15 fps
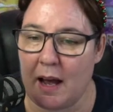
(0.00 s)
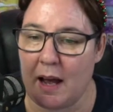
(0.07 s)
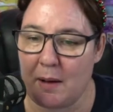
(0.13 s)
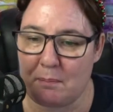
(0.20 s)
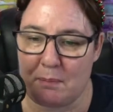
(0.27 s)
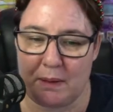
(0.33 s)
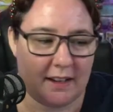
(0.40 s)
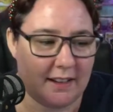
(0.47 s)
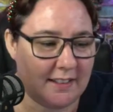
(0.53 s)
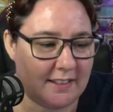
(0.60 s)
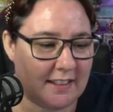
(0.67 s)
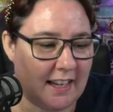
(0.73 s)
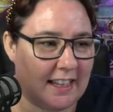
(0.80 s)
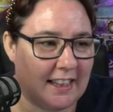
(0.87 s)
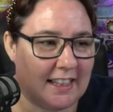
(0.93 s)
Bianca's
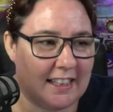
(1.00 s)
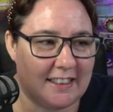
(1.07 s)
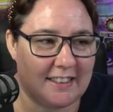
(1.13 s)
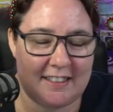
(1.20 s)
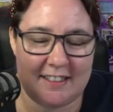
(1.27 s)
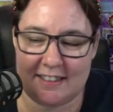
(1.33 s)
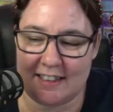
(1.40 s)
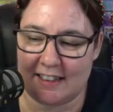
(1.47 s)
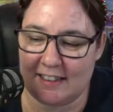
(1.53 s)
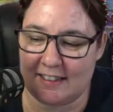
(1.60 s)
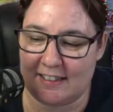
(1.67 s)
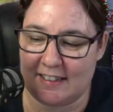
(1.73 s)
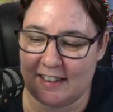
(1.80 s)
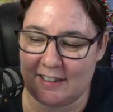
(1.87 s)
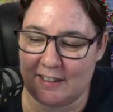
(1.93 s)
saying that she said that
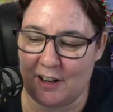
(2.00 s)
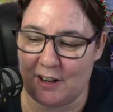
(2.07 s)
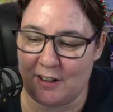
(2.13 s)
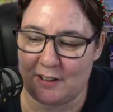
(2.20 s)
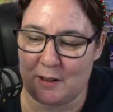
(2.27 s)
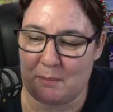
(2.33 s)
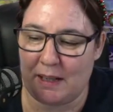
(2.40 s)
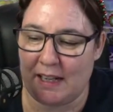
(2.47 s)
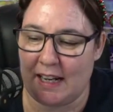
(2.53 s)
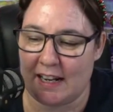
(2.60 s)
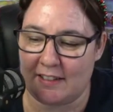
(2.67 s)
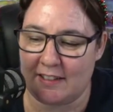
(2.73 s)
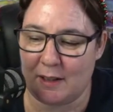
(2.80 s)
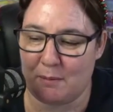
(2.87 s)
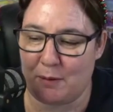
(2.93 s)
she hadn't noticed it being out of
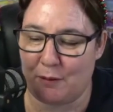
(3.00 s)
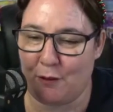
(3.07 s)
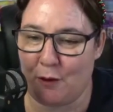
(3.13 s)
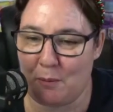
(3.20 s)
sync before,